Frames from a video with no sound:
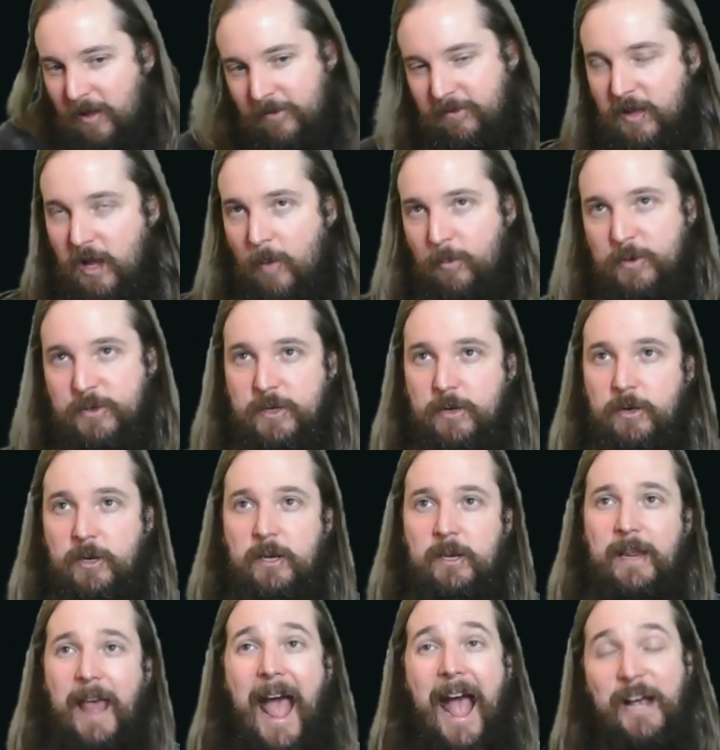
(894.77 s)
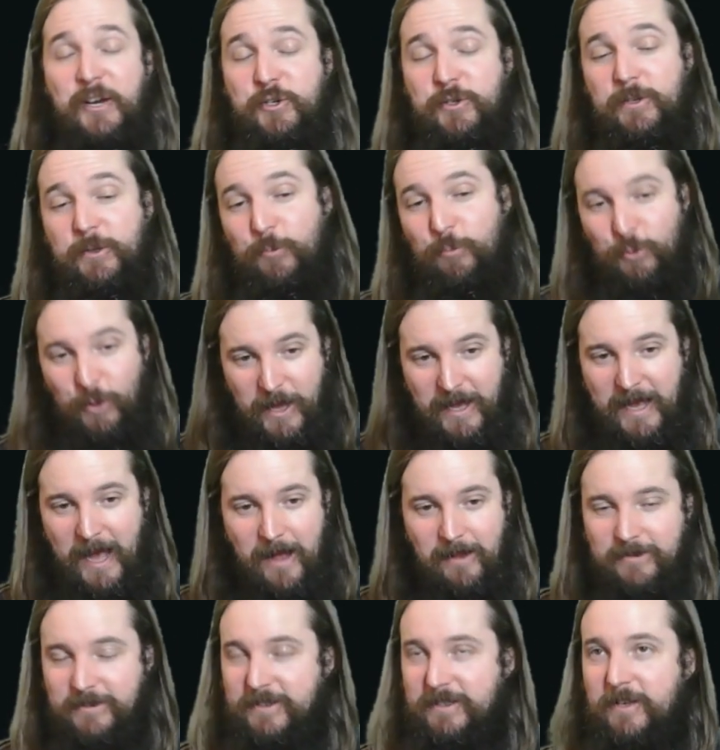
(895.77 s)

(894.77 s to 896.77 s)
of the opportunity to actually play Callous